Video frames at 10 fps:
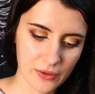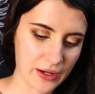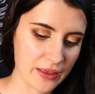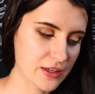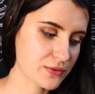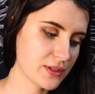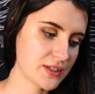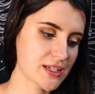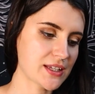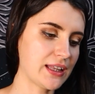Okay, this one
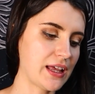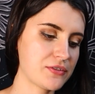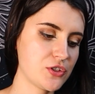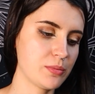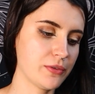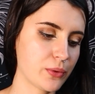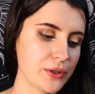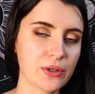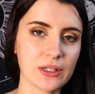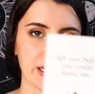says, I left you before
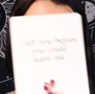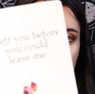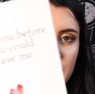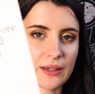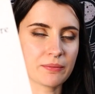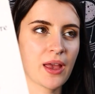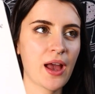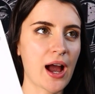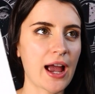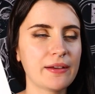you could leave me.
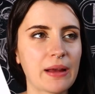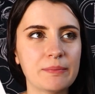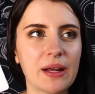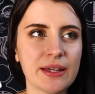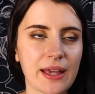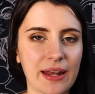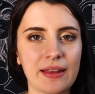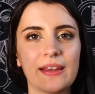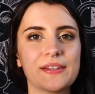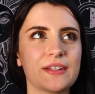I, I'm not
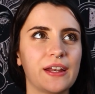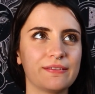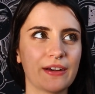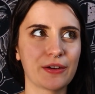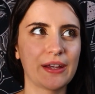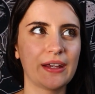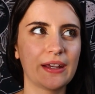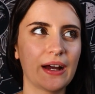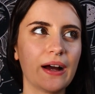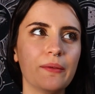getting this in a
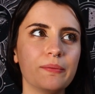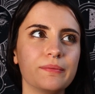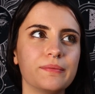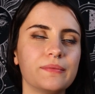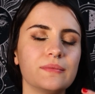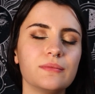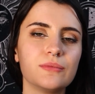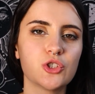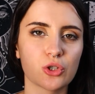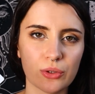very um,
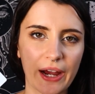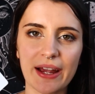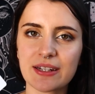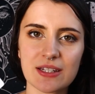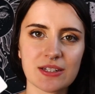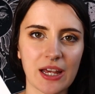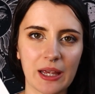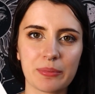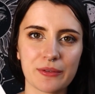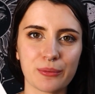direct
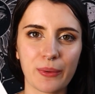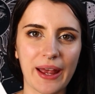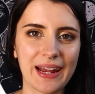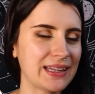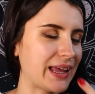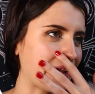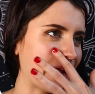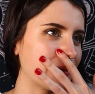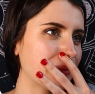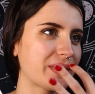type of way. Like,
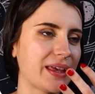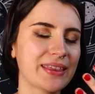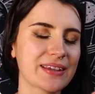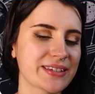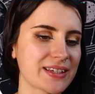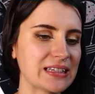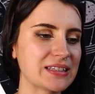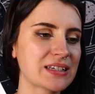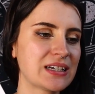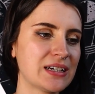I don't think this
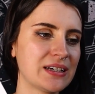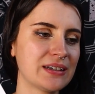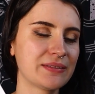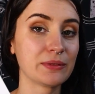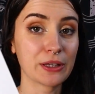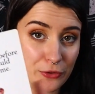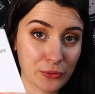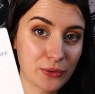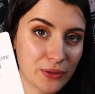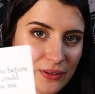is
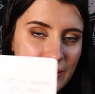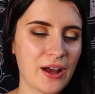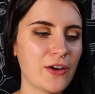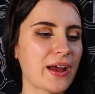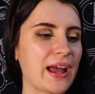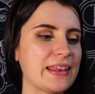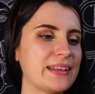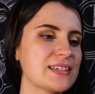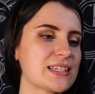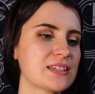literal. Okay, I
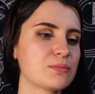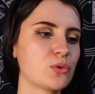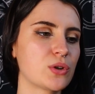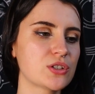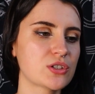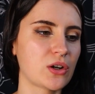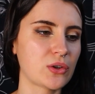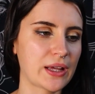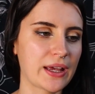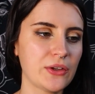think this is more so
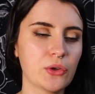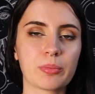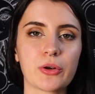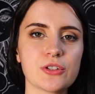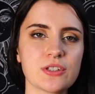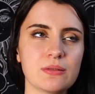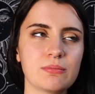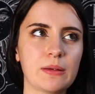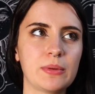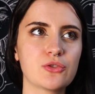like your
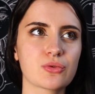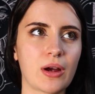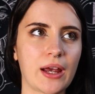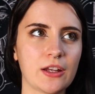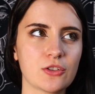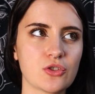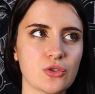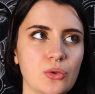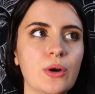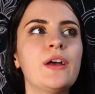person may be trying
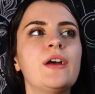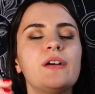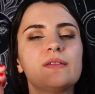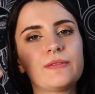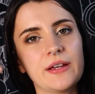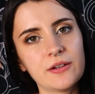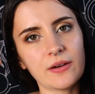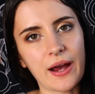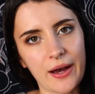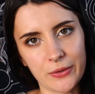to
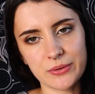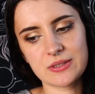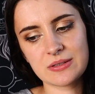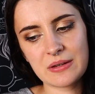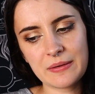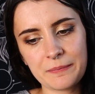figure out